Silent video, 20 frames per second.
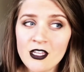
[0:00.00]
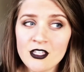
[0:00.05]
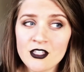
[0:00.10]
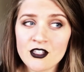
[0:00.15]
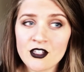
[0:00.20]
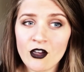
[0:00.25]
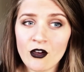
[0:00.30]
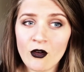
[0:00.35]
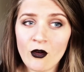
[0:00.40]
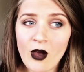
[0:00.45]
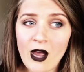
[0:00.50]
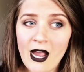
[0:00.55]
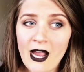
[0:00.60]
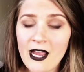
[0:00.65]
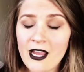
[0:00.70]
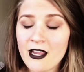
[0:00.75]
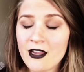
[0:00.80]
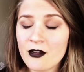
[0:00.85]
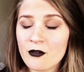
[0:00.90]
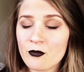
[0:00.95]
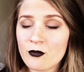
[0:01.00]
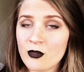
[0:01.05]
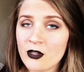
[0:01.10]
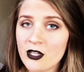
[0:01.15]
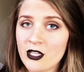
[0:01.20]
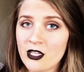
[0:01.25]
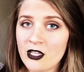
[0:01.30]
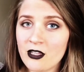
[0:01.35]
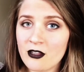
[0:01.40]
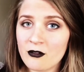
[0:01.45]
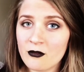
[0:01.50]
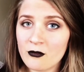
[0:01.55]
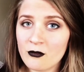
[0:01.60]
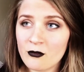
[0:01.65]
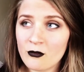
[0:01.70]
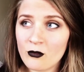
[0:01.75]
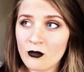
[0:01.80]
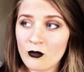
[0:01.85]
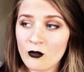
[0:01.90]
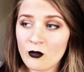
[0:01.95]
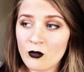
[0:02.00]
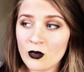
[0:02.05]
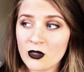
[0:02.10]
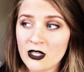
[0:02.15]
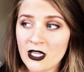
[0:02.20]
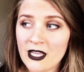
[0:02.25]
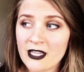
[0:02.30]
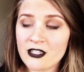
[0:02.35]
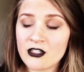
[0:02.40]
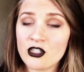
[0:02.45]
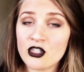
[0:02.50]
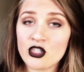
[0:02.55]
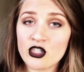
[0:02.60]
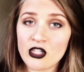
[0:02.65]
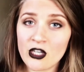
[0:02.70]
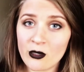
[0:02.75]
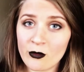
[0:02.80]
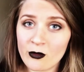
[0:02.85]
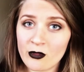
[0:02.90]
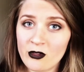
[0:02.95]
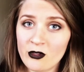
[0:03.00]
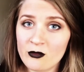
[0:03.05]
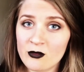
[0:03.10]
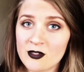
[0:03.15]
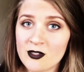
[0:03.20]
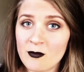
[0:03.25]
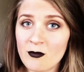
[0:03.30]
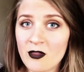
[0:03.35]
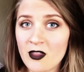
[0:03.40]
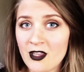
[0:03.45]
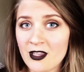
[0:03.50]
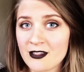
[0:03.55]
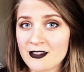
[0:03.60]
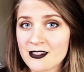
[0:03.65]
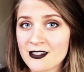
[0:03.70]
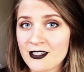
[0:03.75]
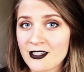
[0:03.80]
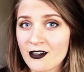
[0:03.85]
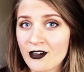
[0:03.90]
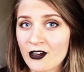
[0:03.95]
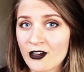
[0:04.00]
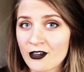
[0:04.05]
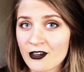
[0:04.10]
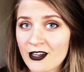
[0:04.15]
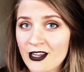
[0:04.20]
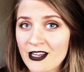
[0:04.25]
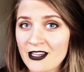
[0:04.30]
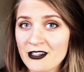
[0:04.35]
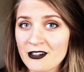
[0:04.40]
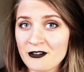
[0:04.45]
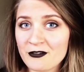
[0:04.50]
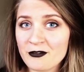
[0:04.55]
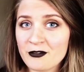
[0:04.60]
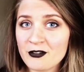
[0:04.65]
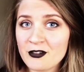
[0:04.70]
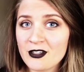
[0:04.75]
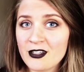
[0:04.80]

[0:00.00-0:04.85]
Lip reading: So I really would like to share with you some things that are kind of